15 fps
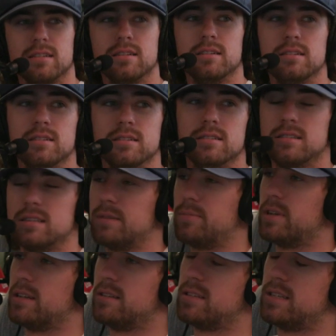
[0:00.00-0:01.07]
Cold.
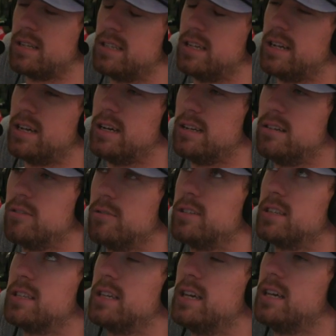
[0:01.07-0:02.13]
Sleep at sixty-nine
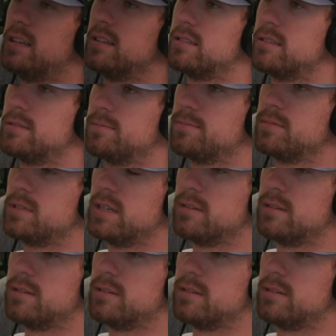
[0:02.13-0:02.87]
or sixty-eight. Nice.